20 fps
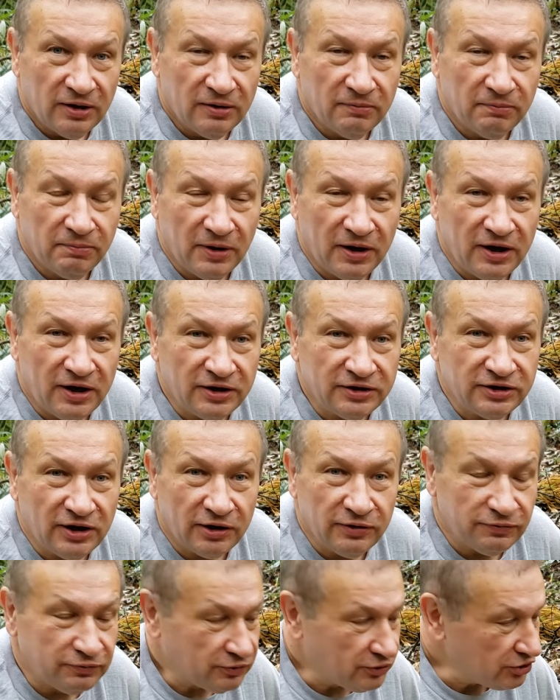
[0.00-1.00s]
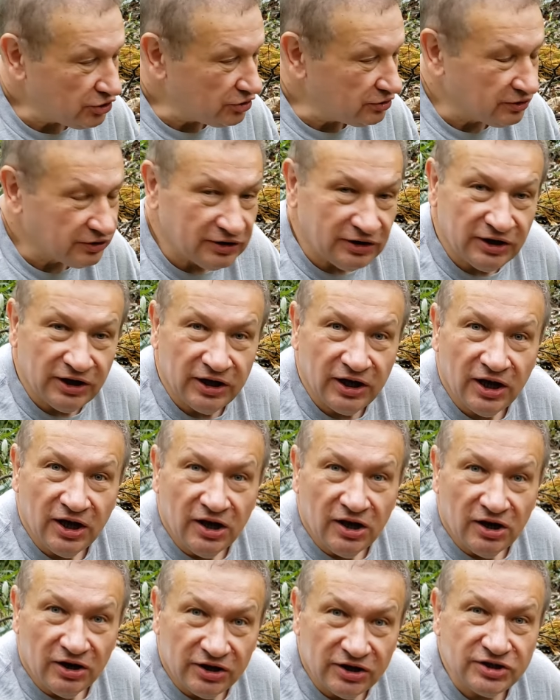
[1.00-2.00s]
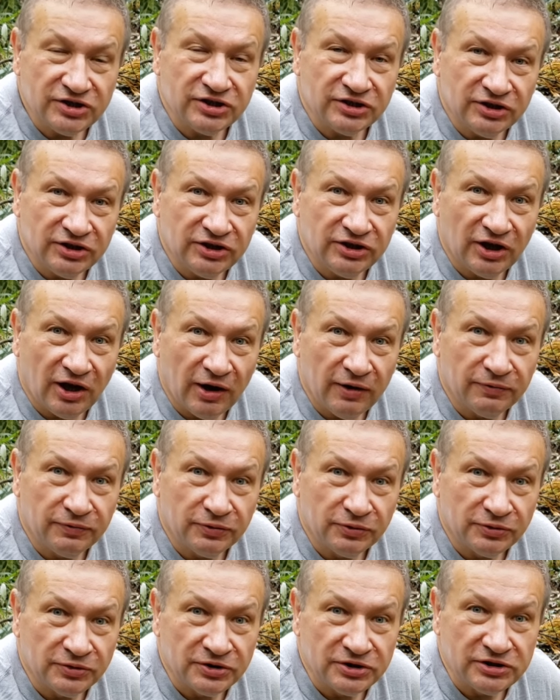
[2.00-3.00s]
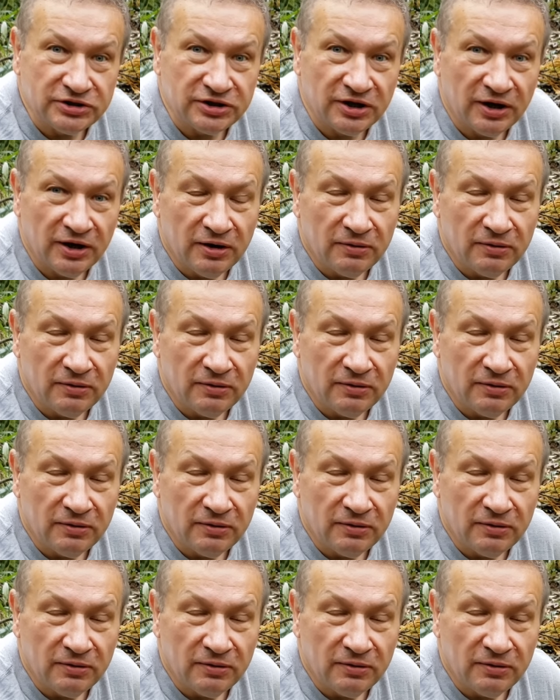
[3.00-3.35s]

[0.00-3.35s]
But unfortunately recent typhoons